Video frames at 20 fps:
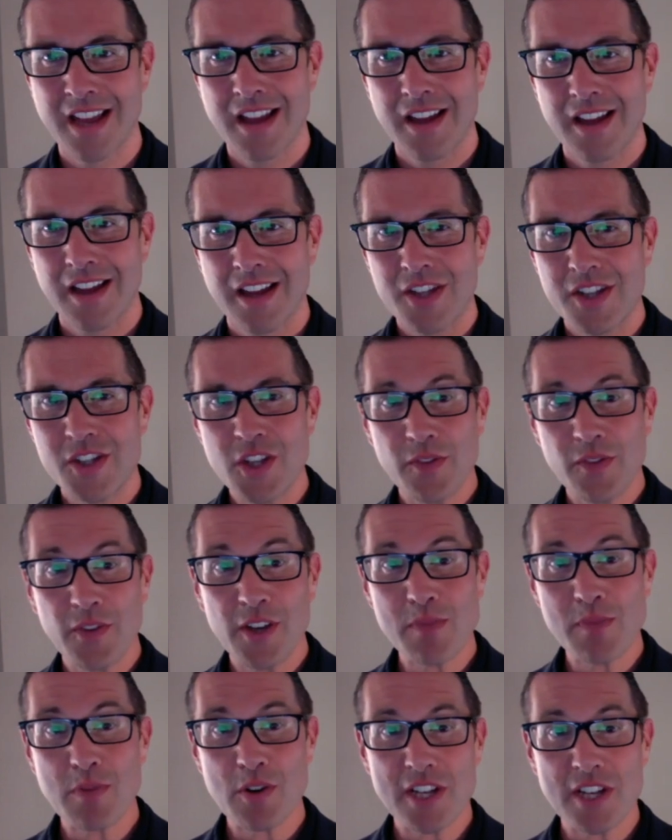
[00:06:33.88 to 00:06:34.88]
So the
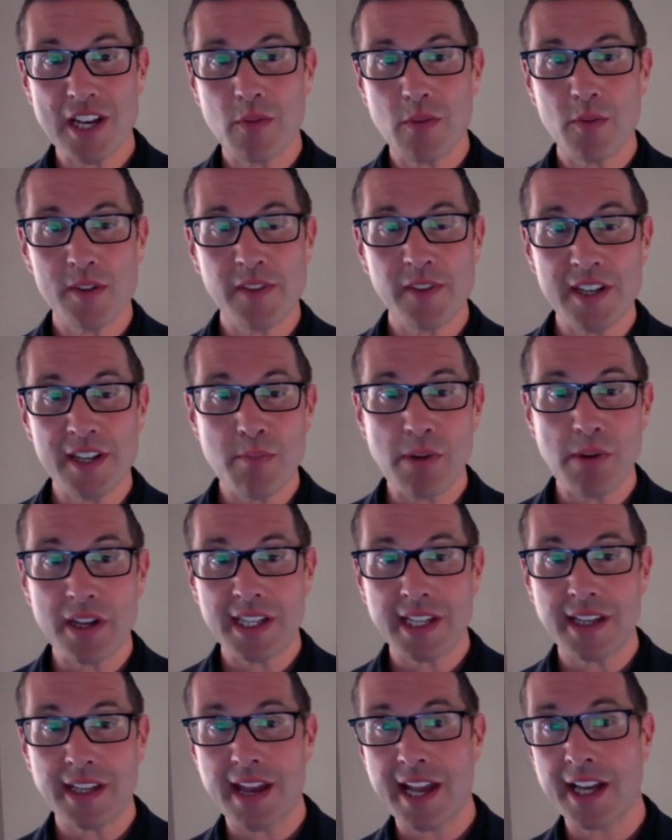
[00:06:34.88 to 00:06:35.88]
first project was funded by
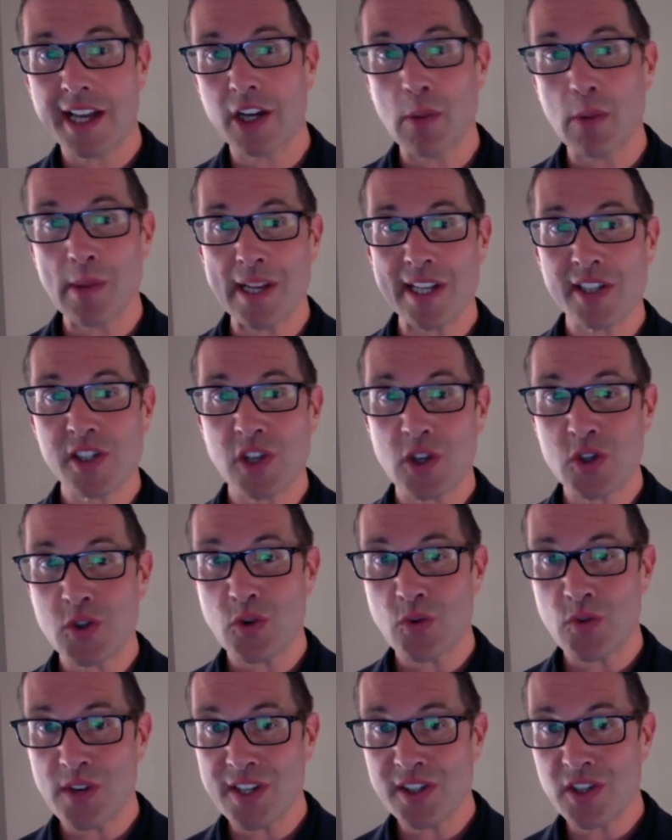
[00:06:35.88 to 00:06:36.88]
the Economic Social
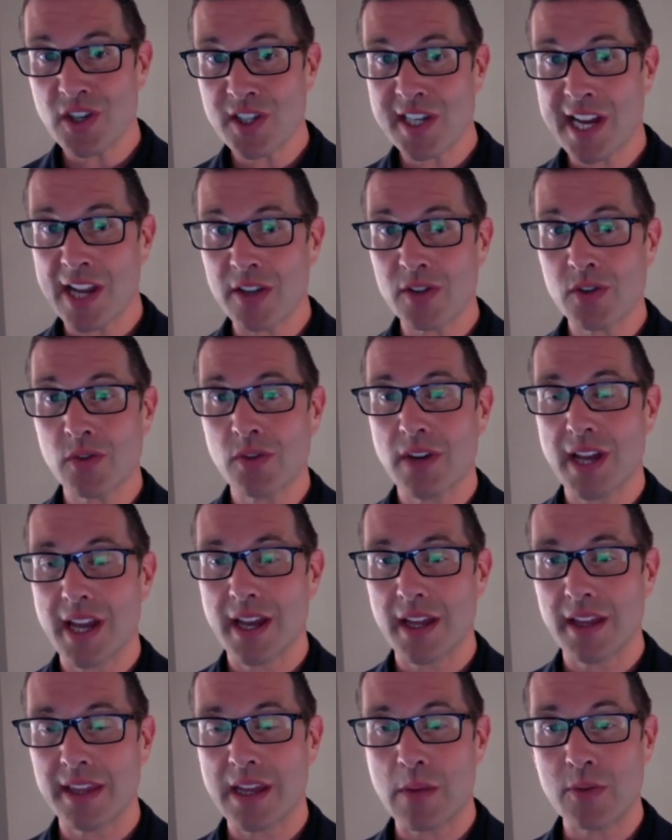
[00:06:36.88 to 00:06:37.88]
Research Council,
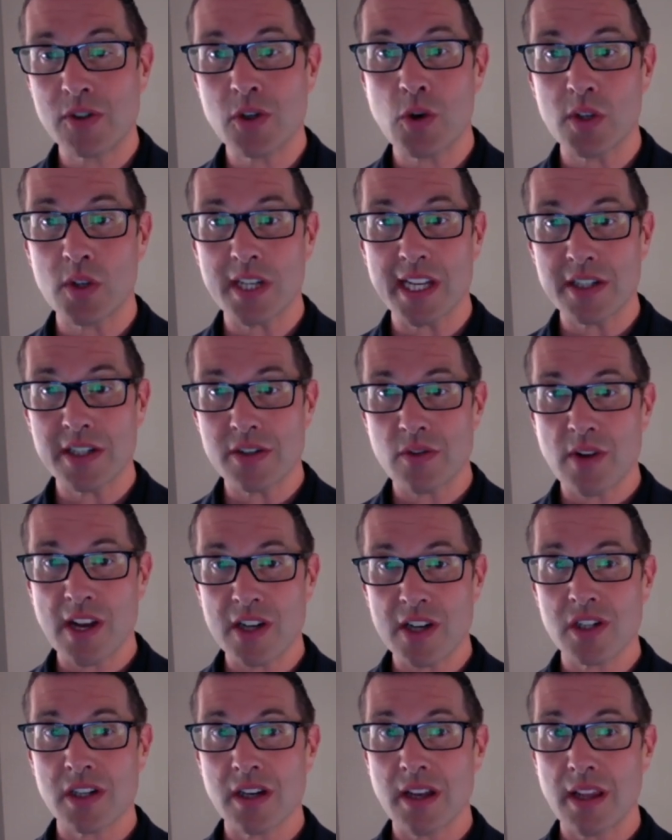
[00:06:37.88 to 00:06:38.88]
and that was called
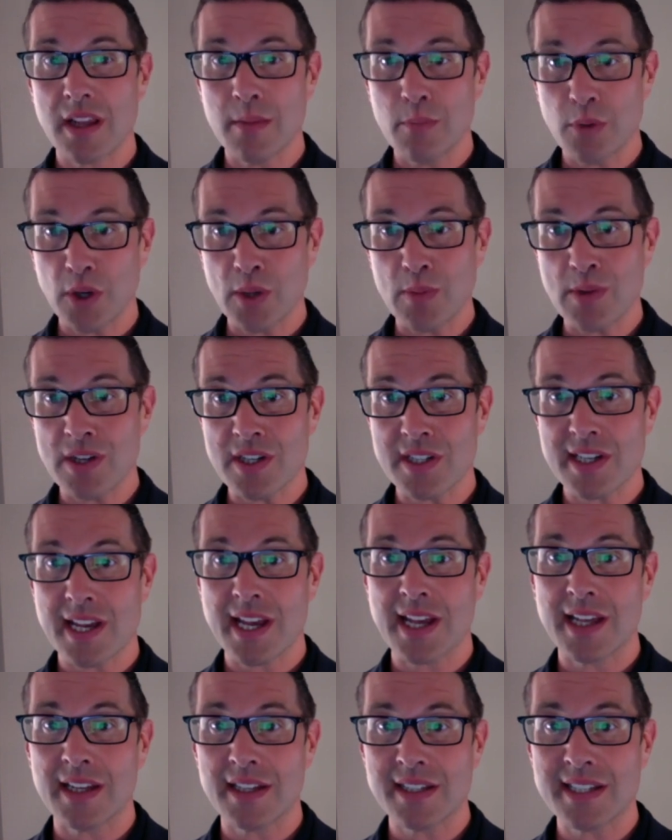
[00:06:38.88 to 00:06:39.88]
Interaction, Embodiment
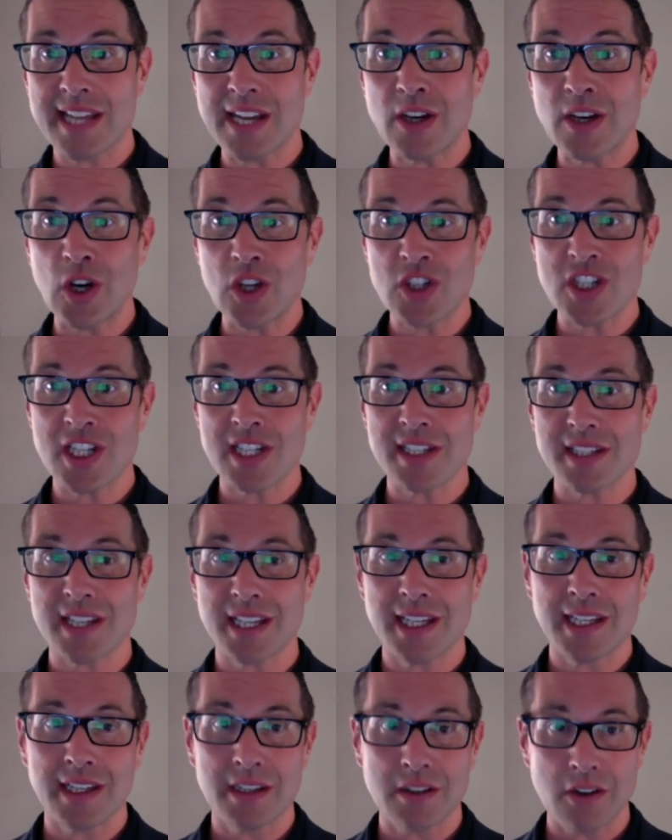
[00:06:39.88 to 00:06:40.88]
and Technologies
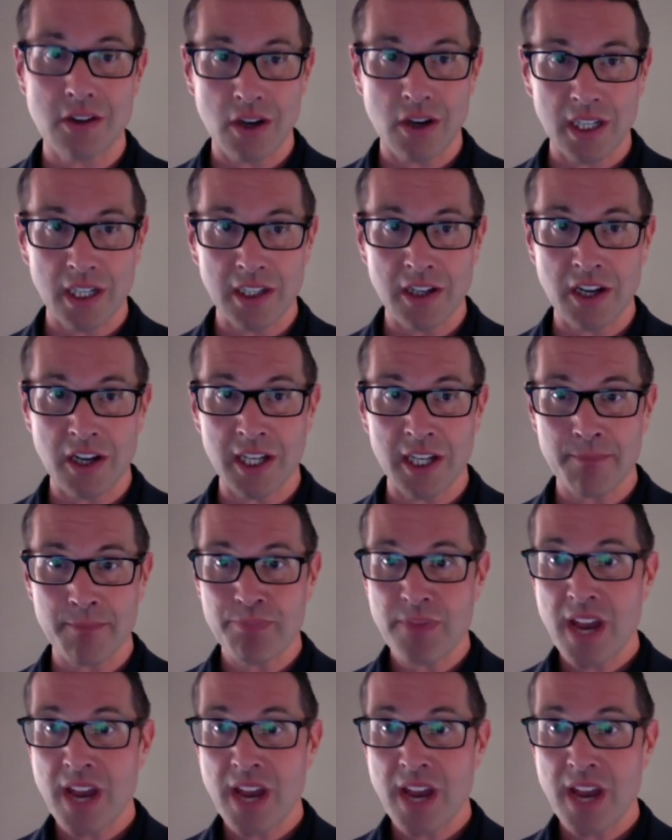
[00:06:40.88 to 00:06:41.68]
in Early Learning.